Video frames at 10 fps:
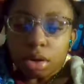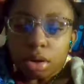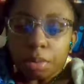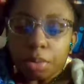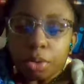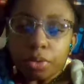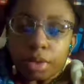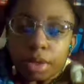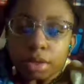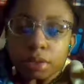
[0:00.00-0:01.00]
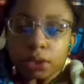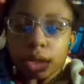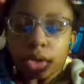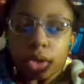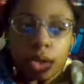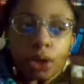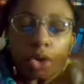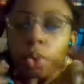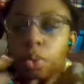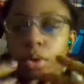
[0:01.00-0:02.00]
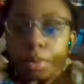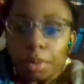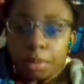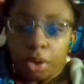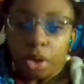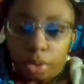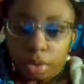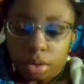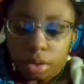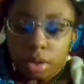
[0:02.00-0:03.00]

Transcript: over things like or they don't want to be bothered.